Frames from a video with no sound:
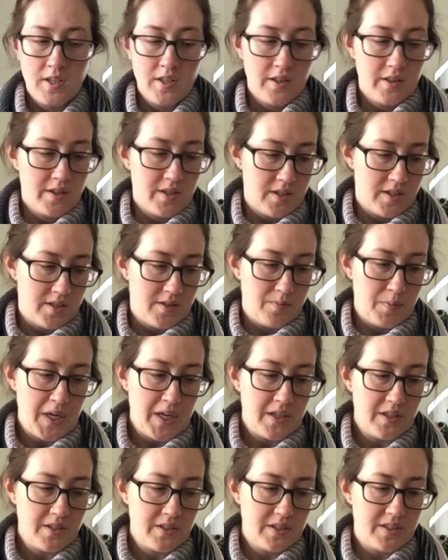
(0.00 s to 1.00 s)
the
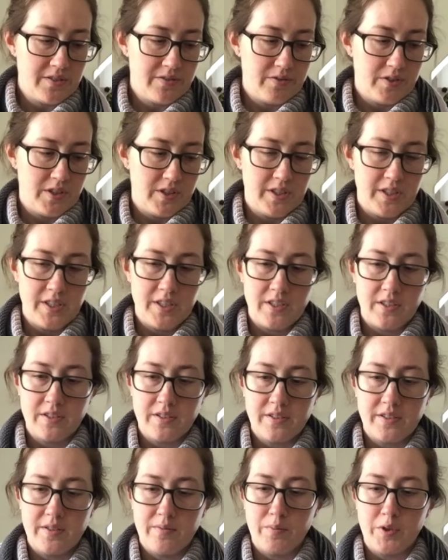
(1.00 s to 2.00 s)
pattern is really
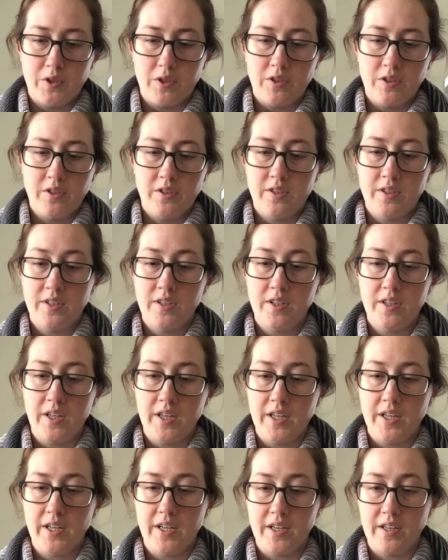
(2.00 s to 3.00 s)
simple,
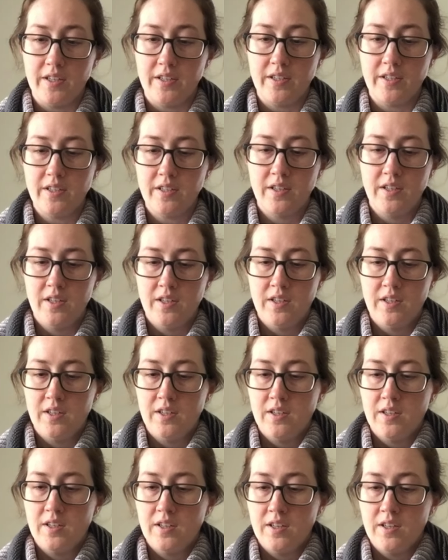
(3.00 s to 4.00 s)
and
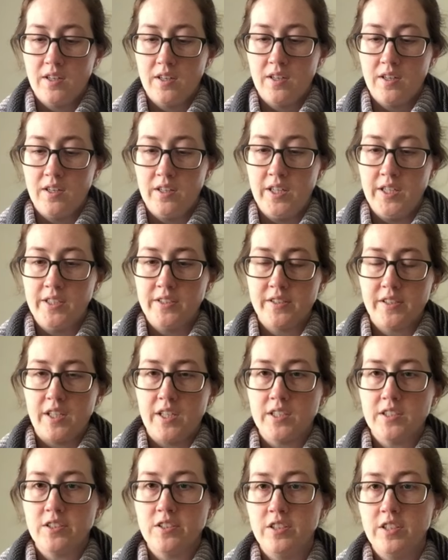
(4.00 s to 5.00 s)
it's
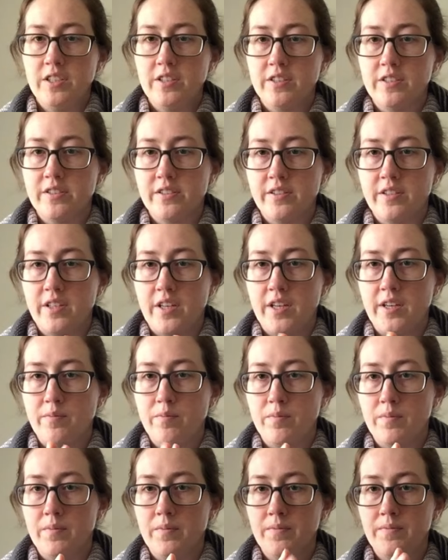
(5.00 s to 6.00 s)
actually the
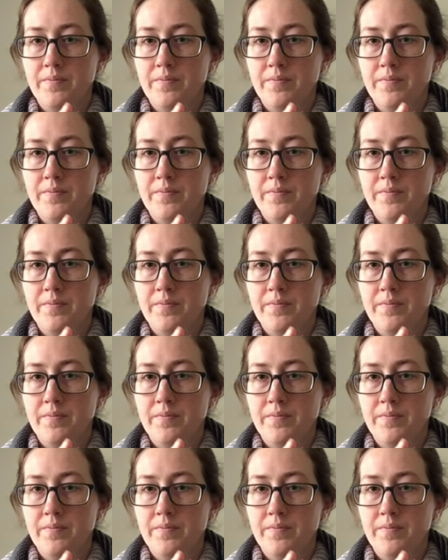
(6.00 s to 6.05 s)
same